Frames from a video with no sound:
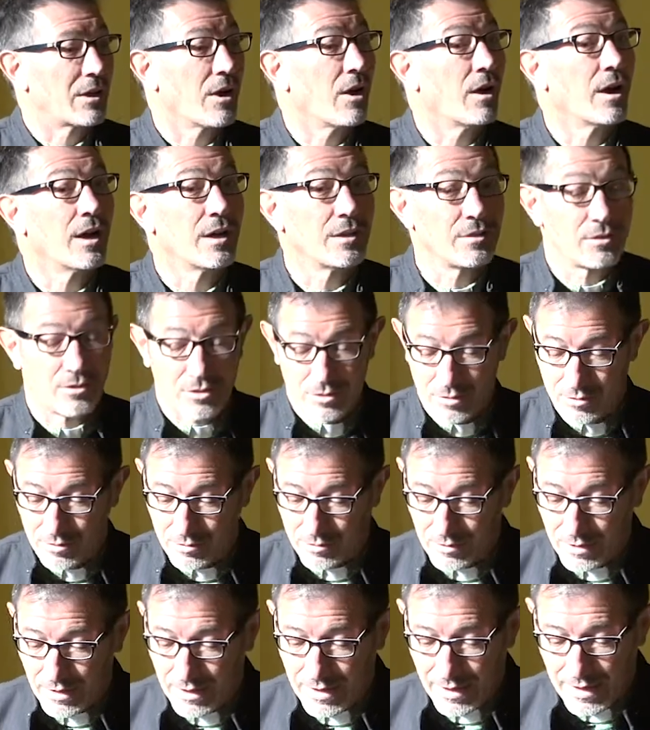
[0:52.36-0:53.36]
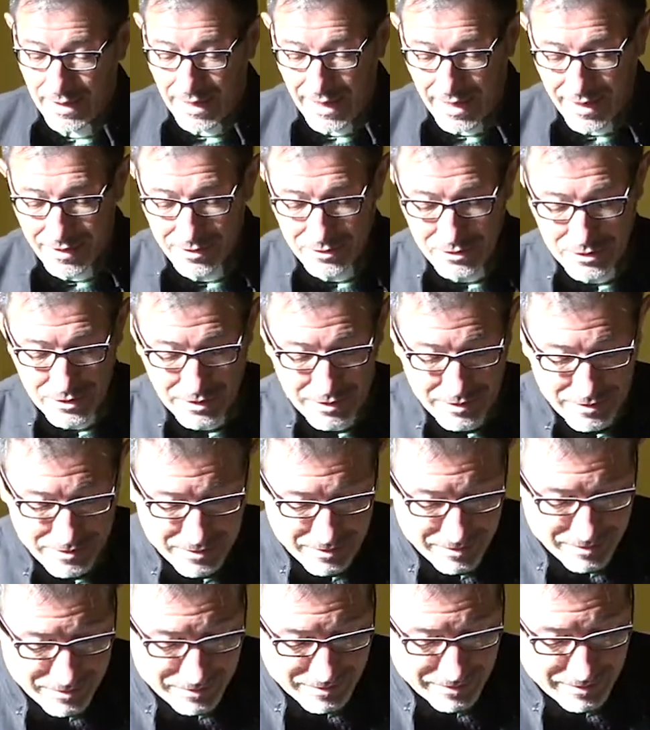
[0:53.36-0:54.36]
kind to? And
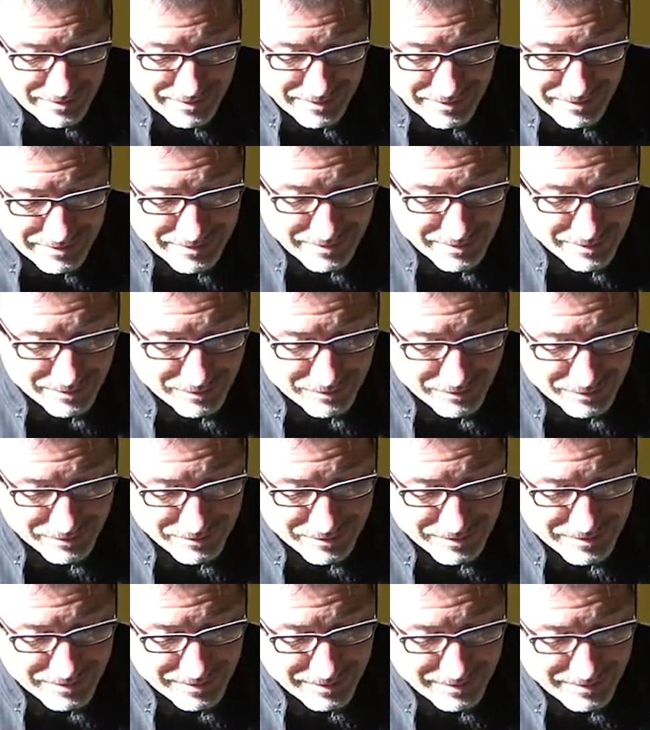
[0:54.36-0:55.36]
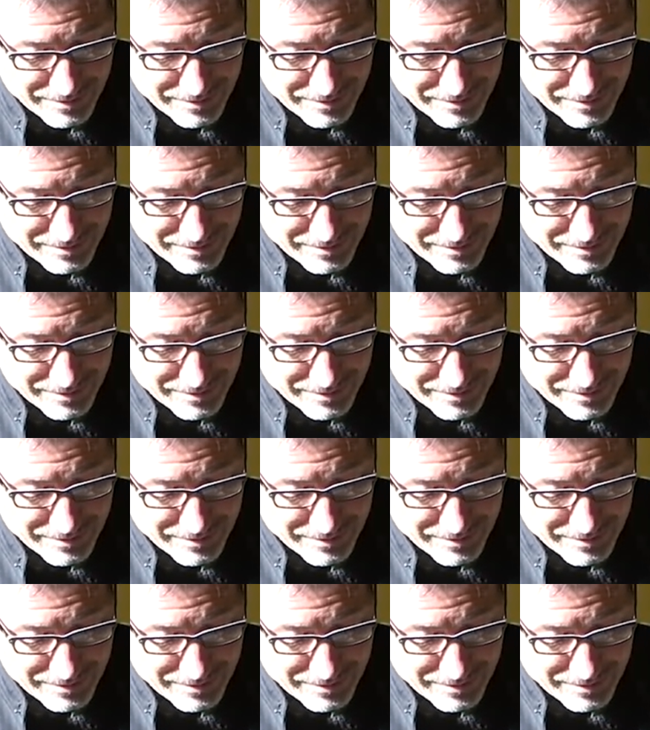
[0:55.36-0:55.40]
Jesus tells